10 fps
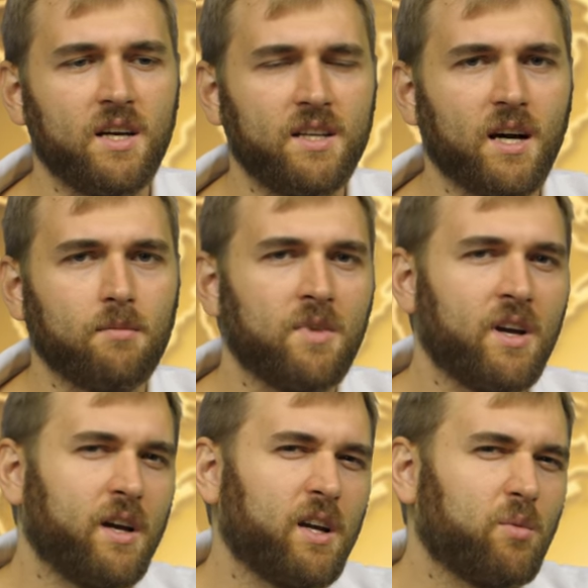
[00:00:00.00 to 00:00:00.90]
Yeah,
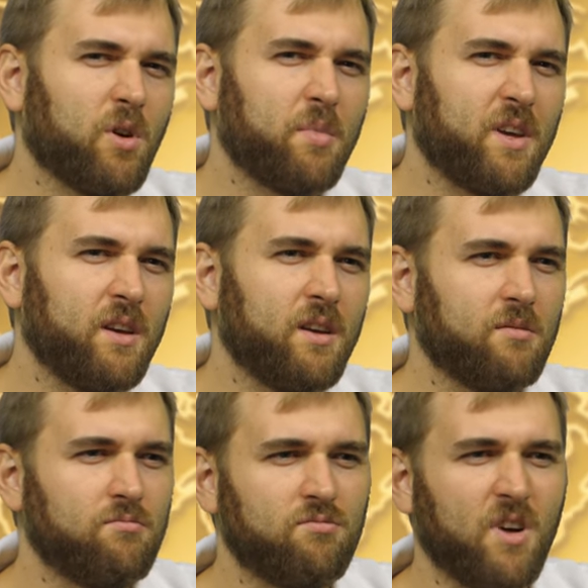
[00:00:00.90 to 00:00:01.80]
it will
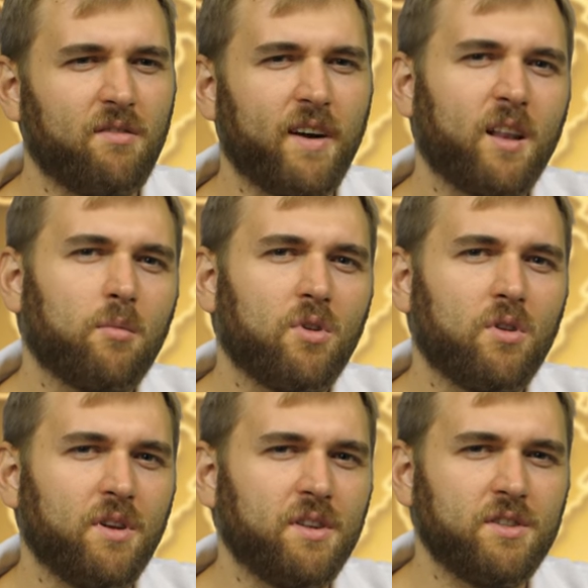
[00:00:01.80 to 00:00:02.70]
be
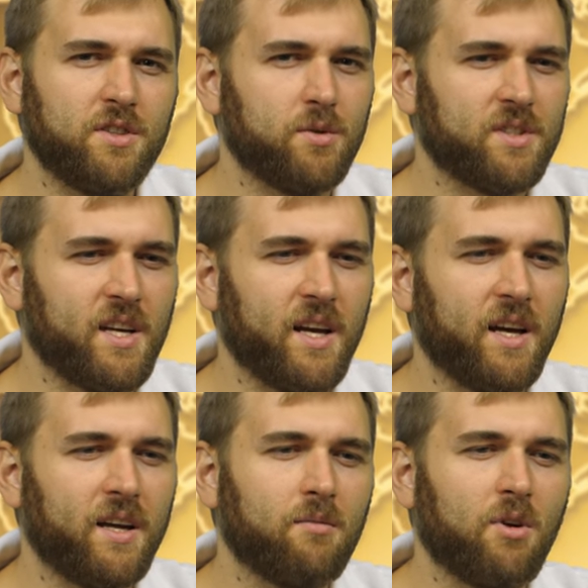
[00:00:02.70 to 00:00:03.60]
available in the
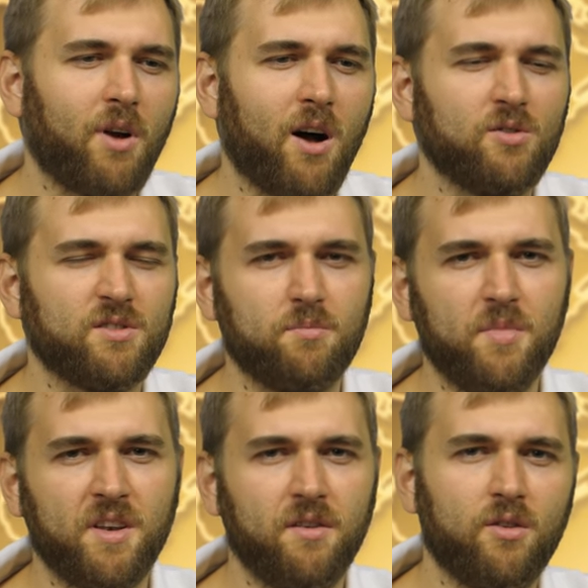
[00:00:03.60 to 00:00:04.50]
USA around
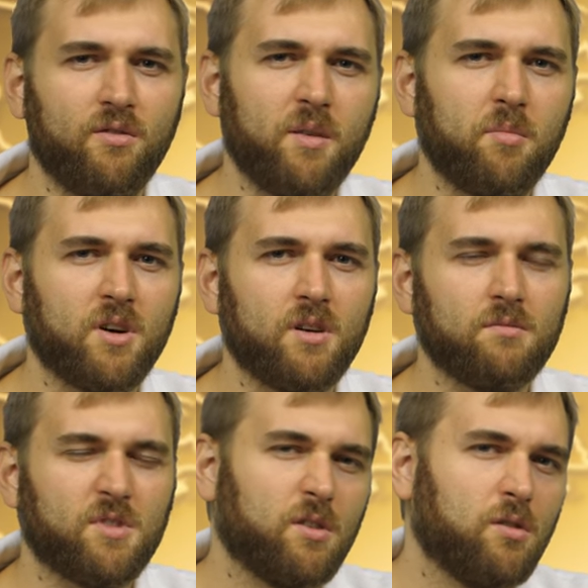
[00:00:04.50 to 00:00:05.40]
mid-November,
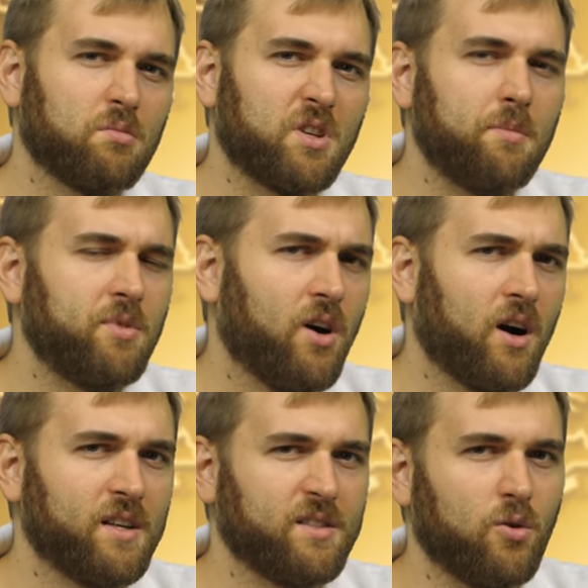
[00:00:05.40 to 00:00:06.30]
so keep your
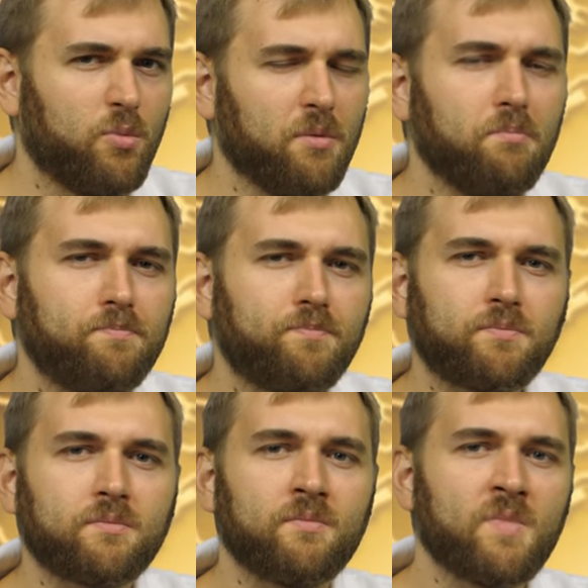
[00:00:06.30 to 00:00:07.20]
eyes open.
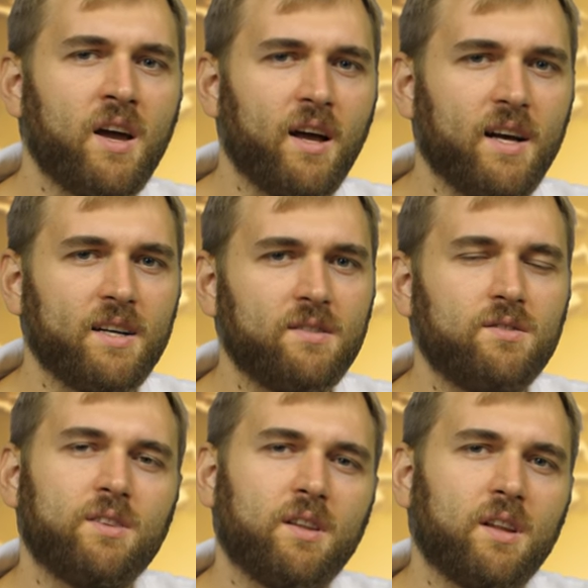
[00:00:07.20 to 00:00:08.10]

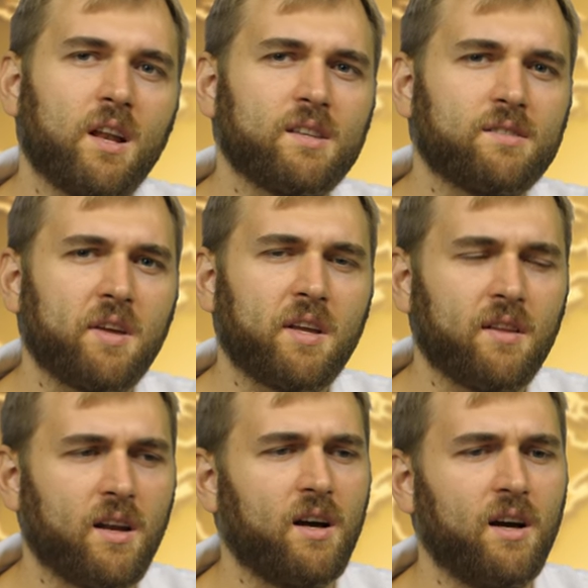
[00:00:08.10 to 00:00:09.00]
And the last thing
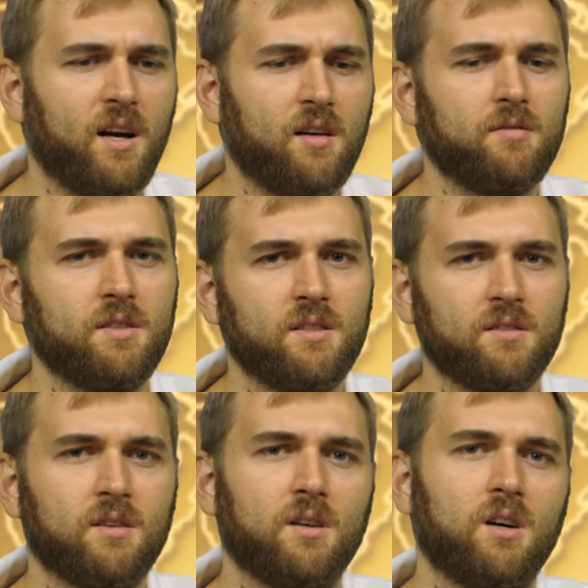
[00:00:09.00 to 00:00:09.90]
that I have
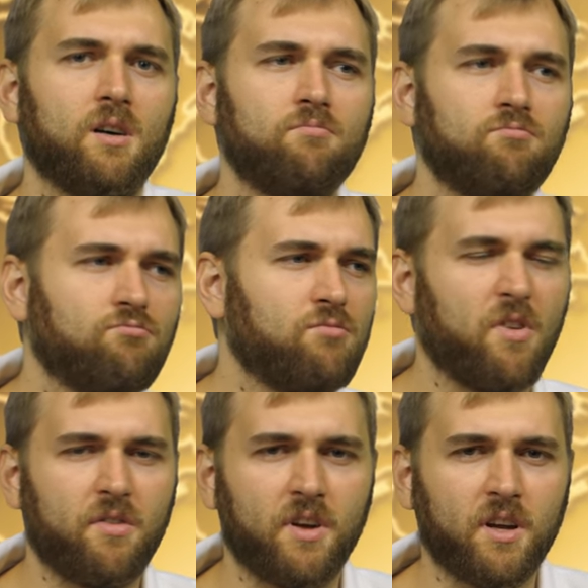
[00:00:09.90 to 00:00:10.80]
is a
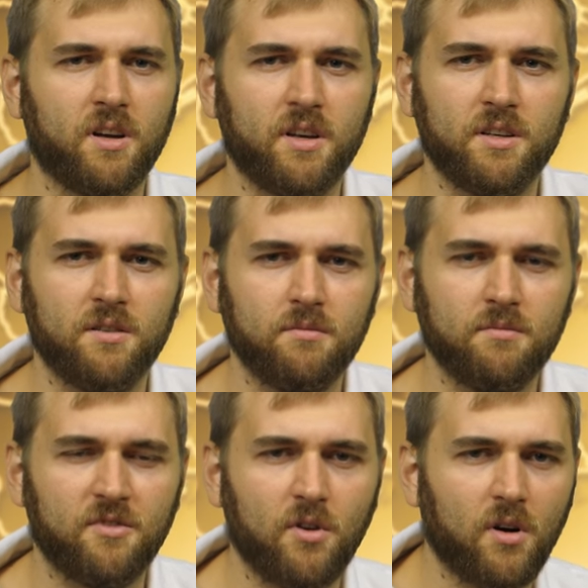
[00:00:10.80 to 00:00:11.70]
thing
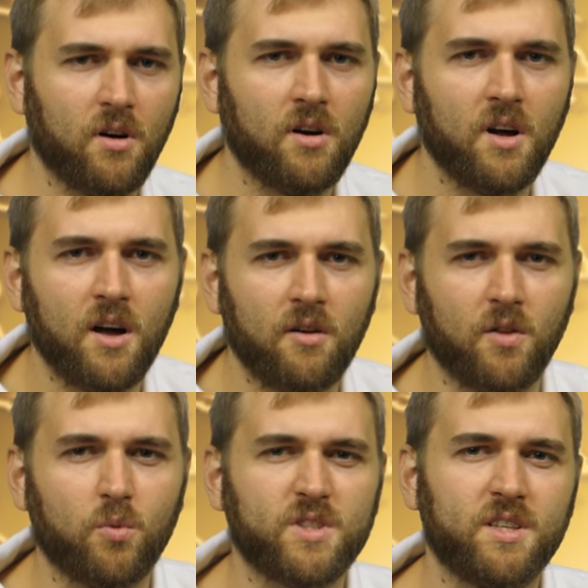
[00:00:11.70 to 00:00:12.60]
in for
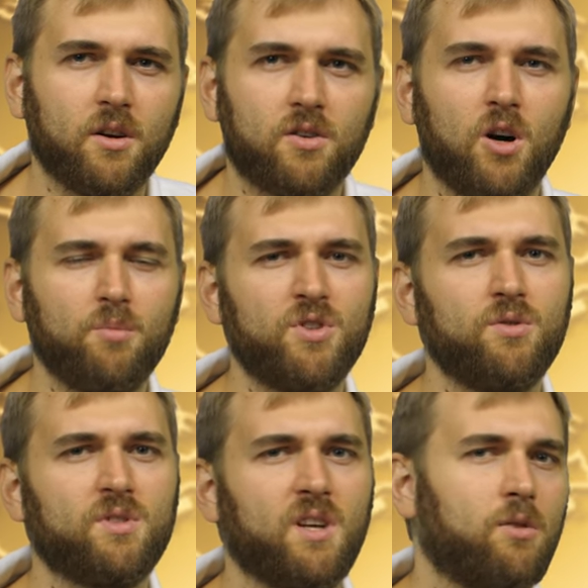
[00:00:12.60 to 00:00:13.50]
for the whisky.com
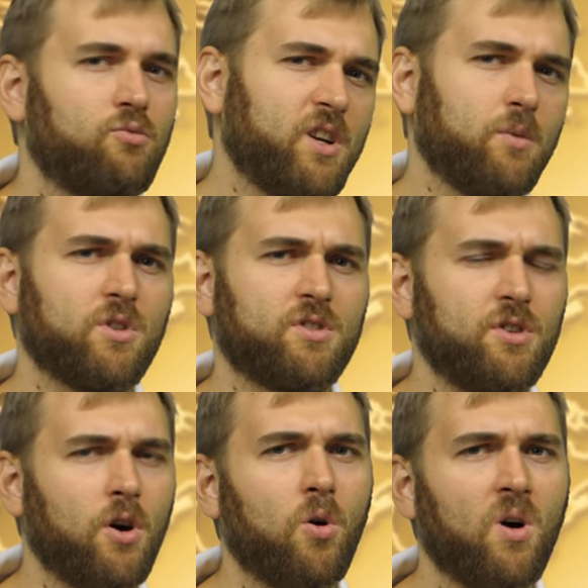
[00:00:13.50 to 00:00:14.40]
news. I really want to
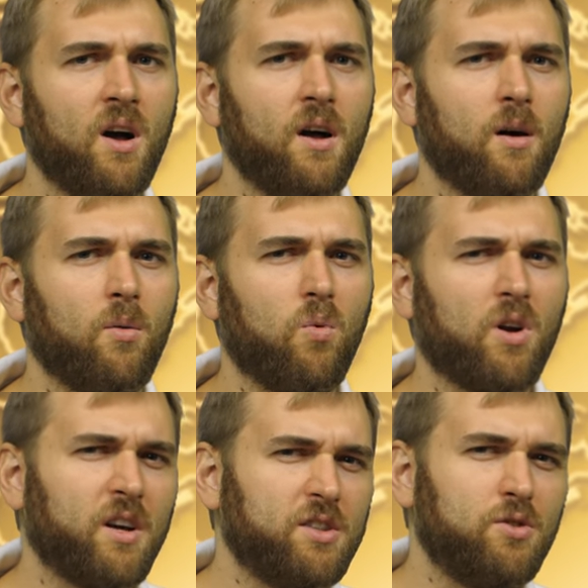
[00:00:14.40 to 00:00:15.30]
know
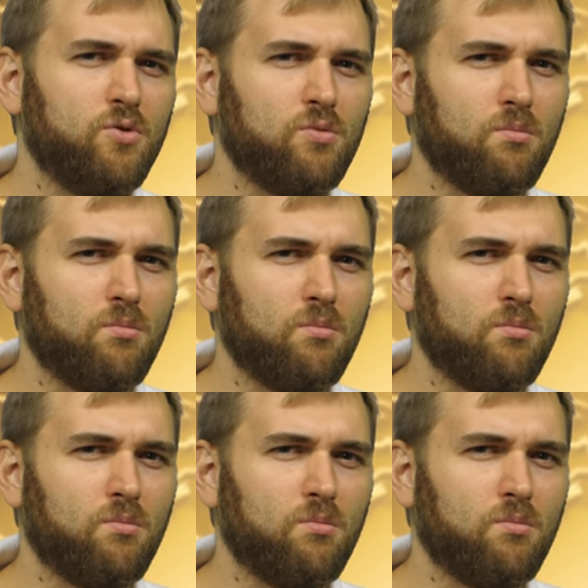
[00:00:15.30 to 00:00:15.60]
what are you